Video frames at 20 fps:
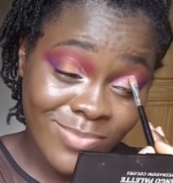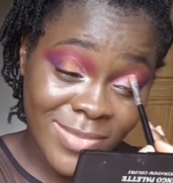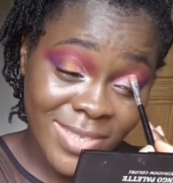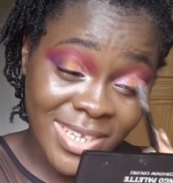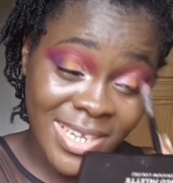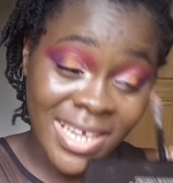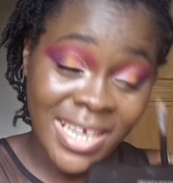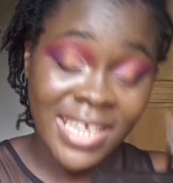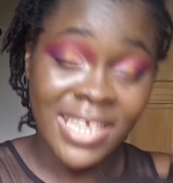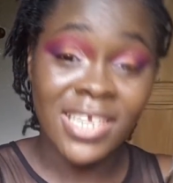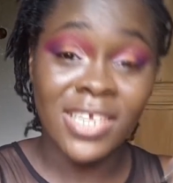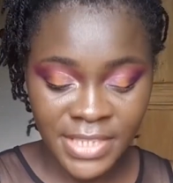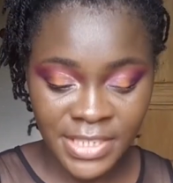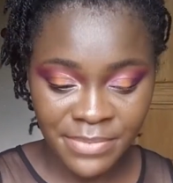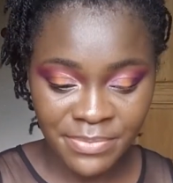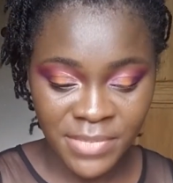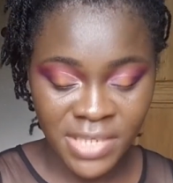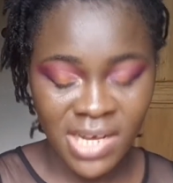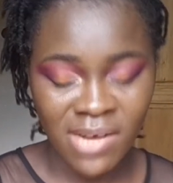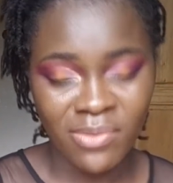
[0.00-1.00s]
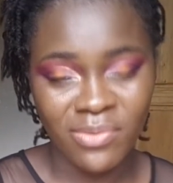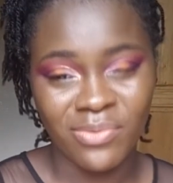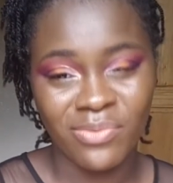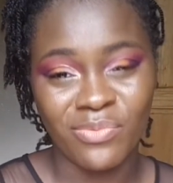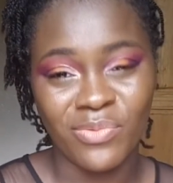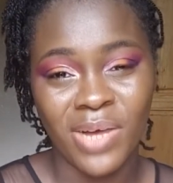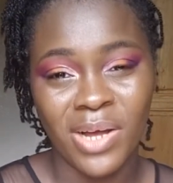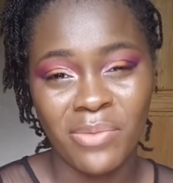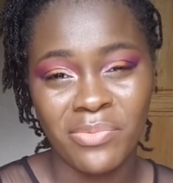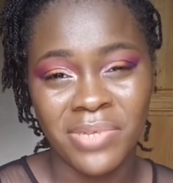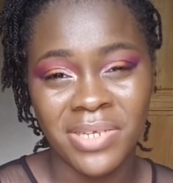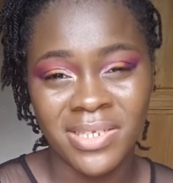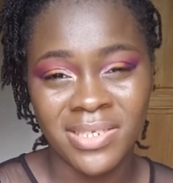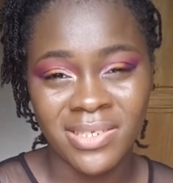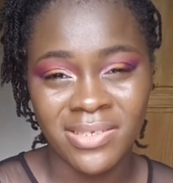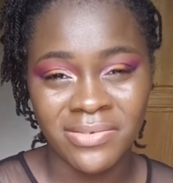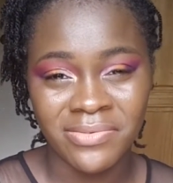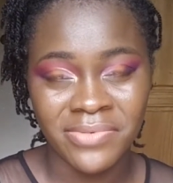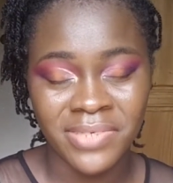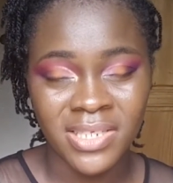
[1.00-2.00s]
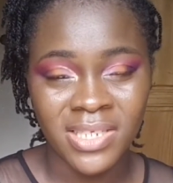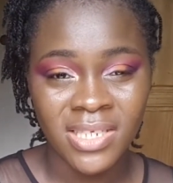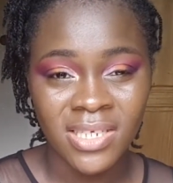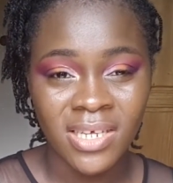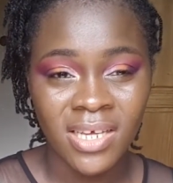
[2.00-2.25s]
like, how will I say it?